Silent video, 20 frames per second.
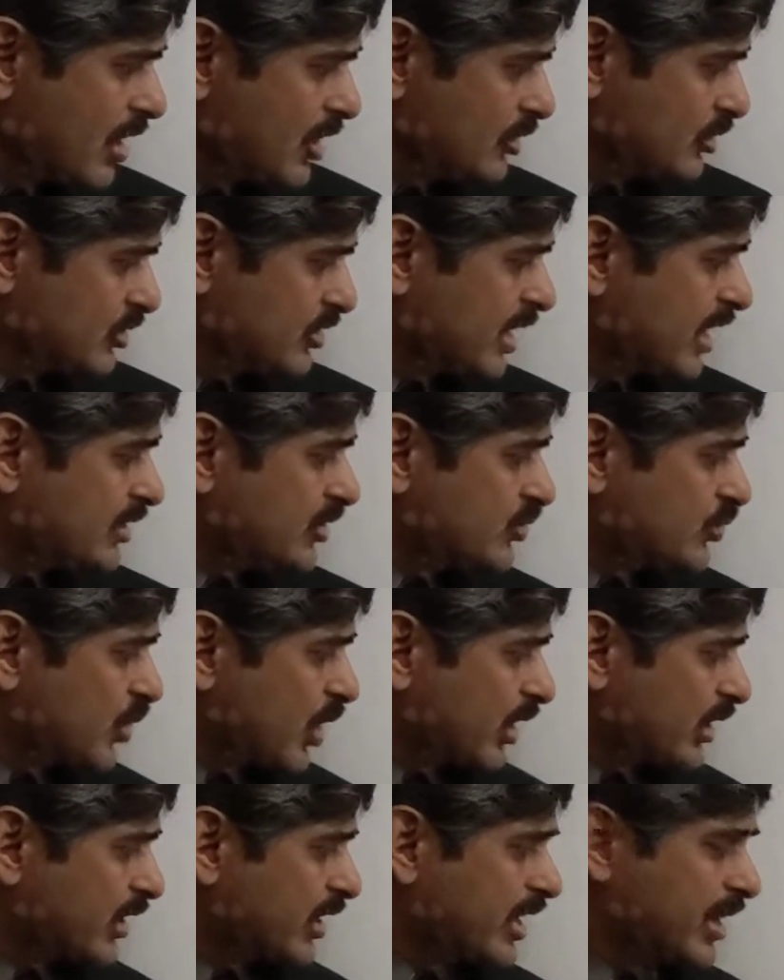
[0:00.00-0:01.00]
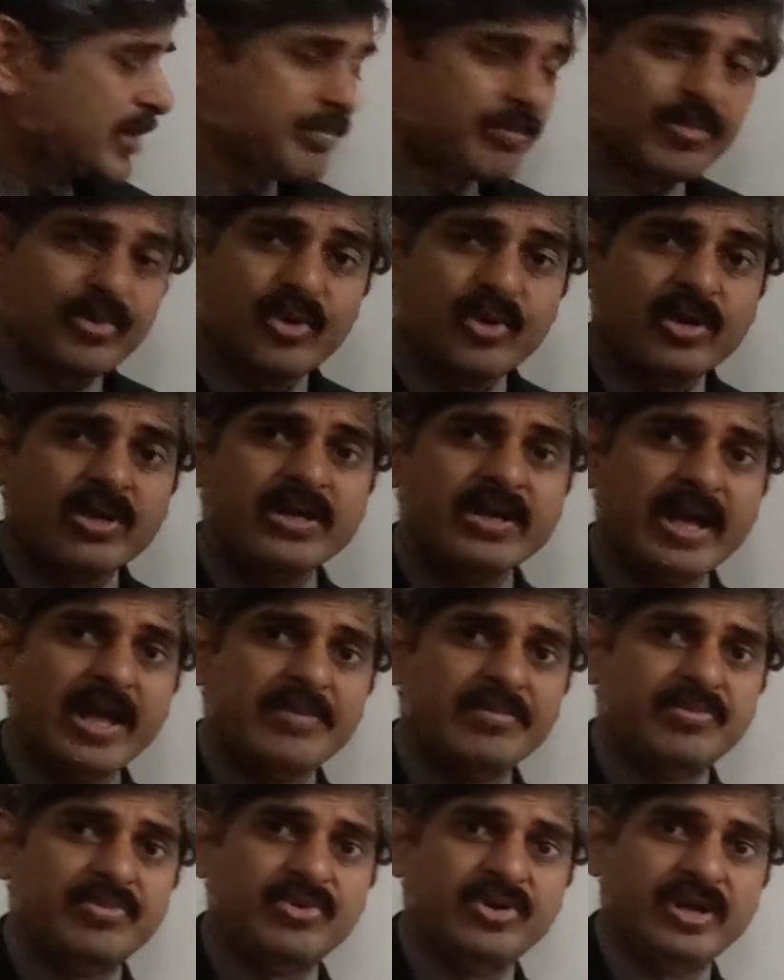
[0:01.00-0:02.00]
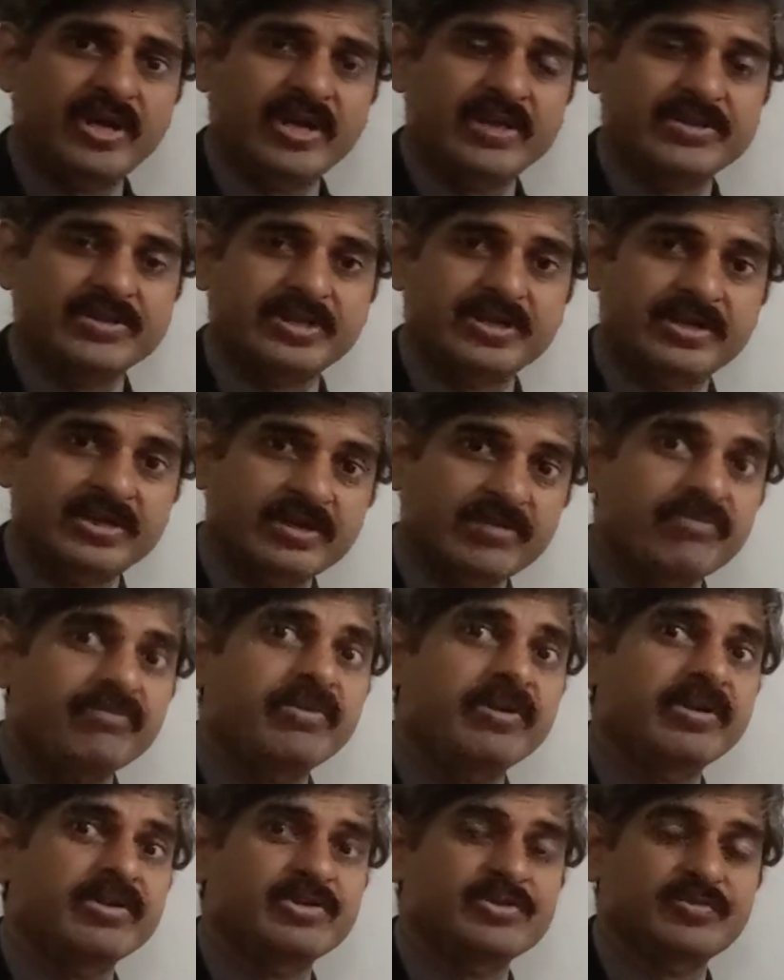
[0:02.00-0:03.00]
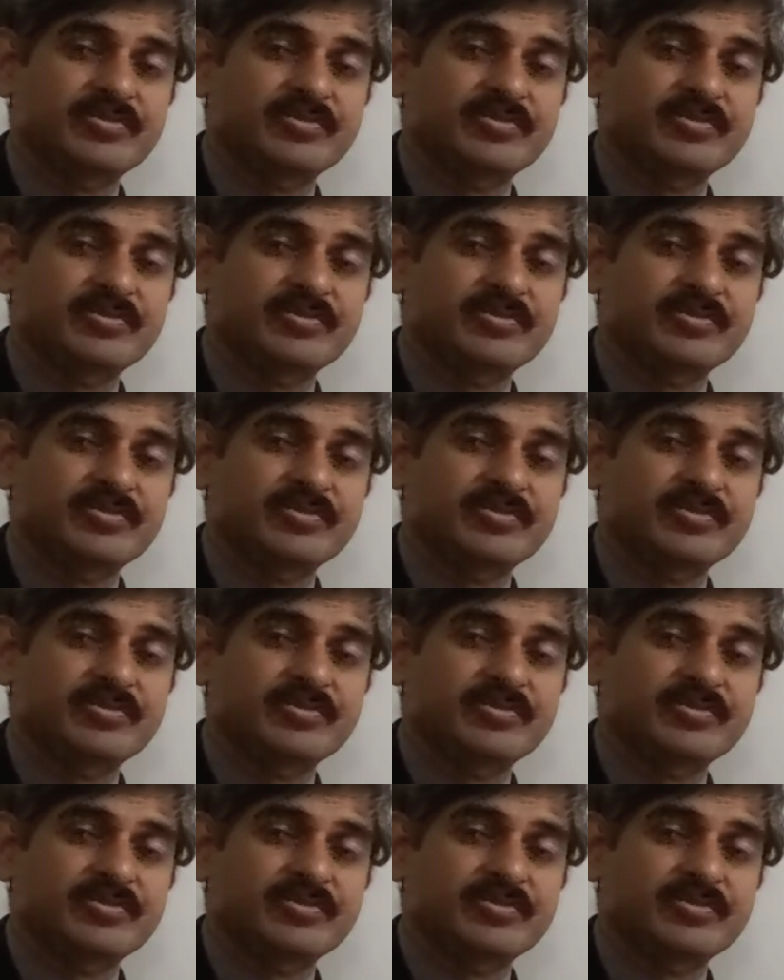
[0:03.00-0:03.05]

So that's what a prototype creates, a difference